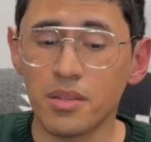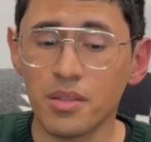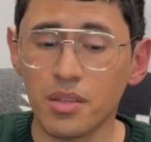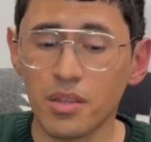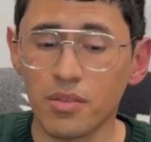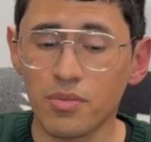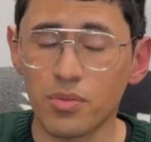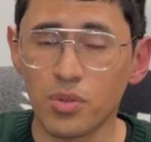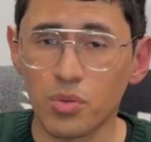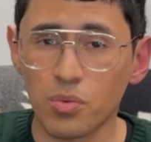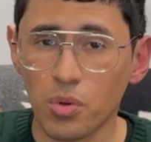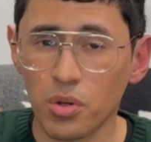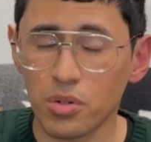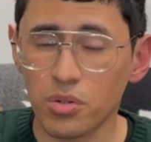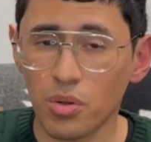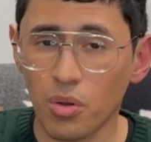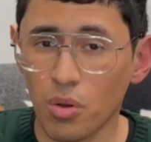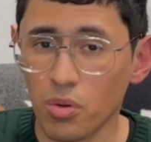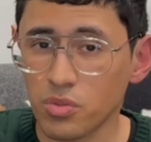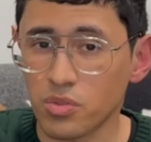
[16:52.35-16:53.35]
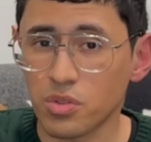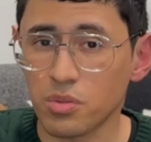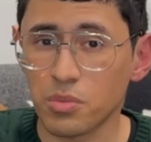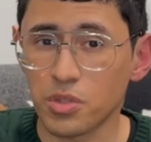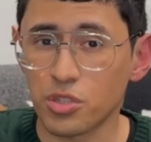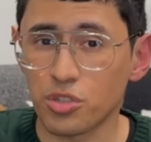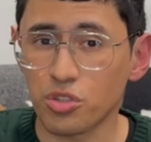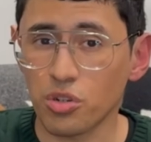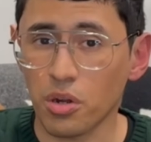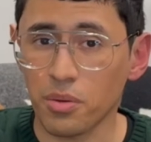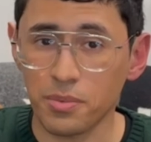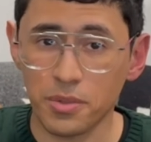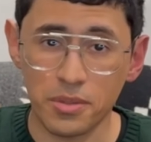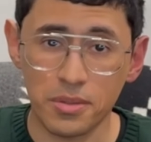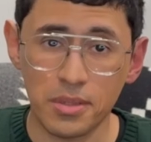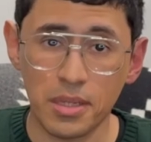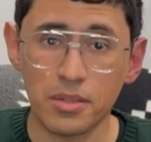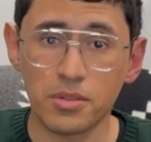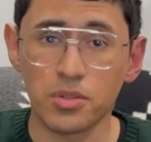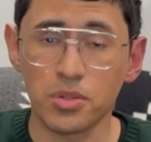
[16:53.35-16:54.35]
If you want ultimate
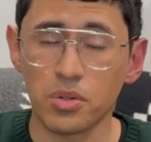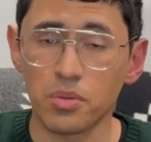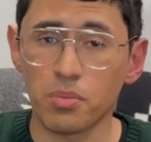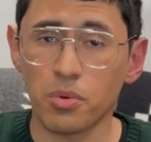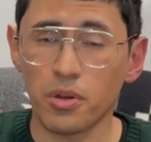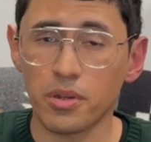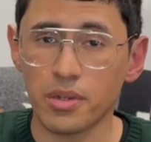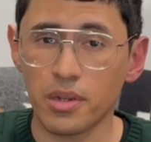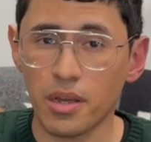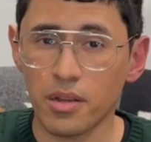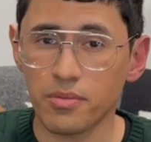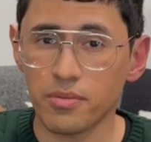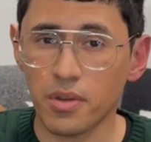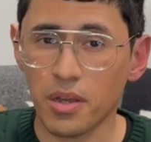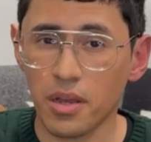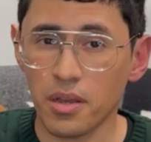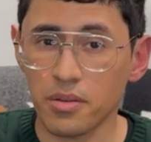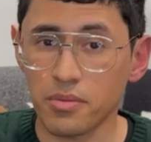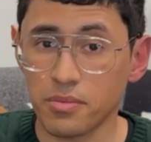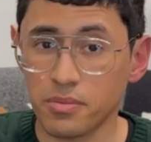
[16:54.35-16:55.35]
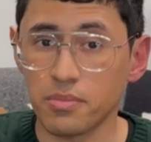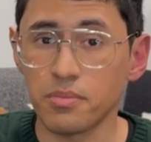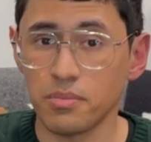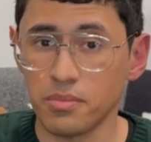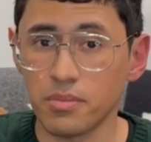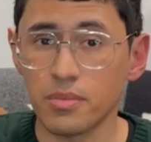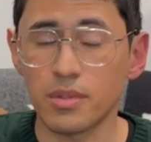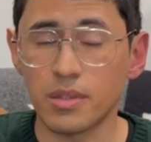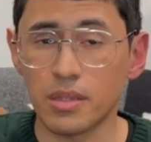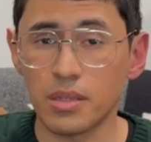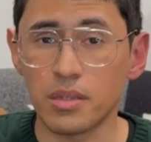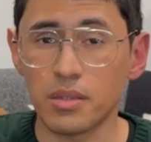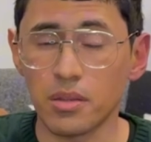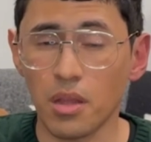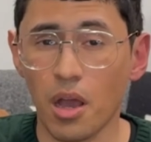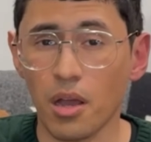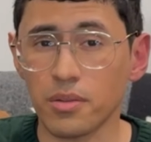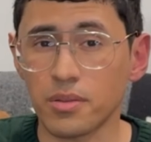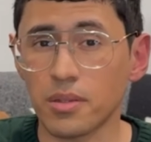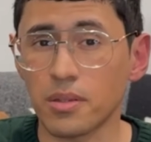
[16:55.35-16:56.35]
sharpness at 0.95, the
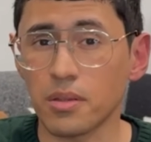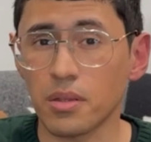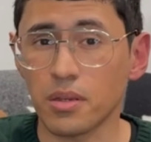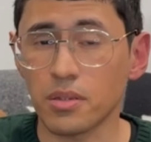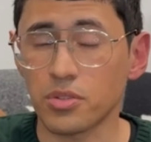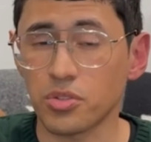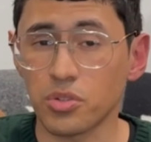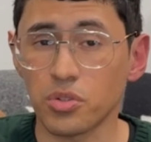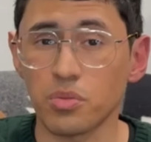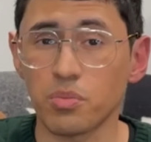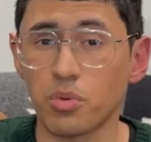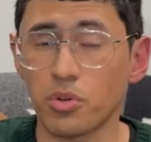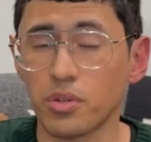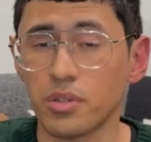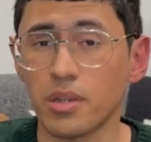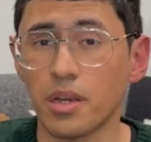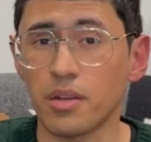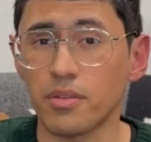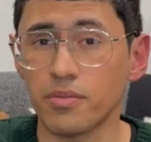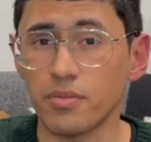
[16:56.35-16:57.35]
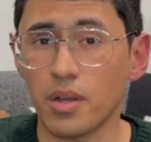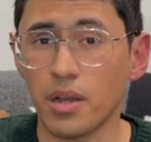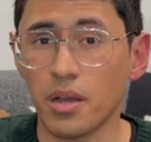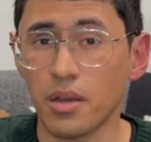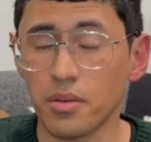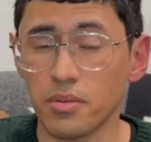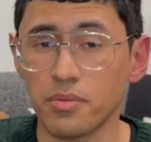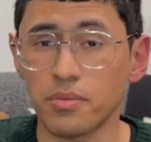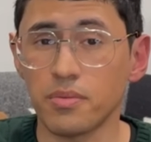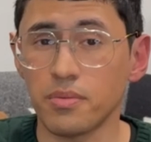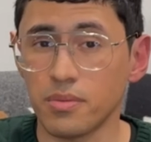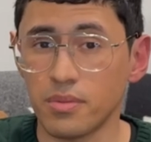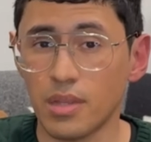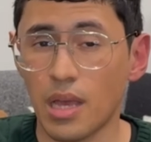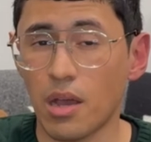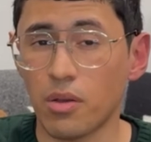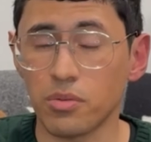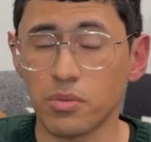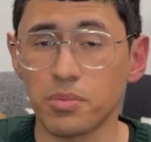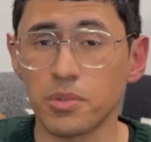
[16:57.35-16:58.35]
Noctilux 0.95,
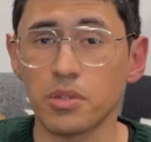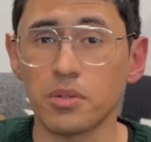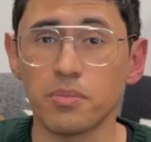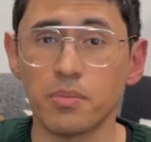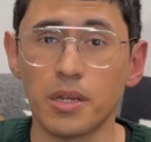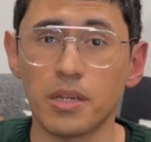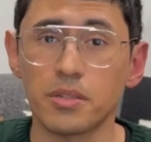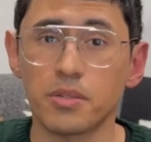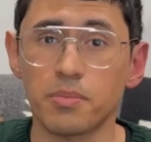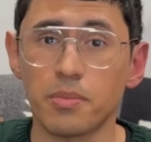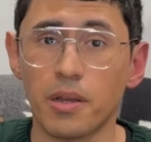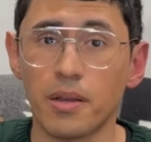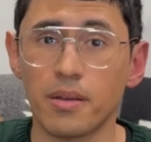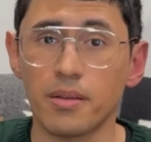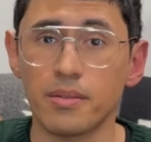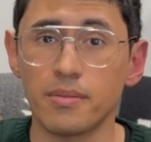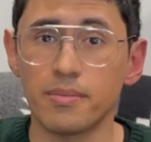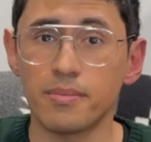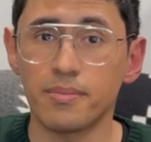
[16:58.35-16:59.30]
that would be your best bet.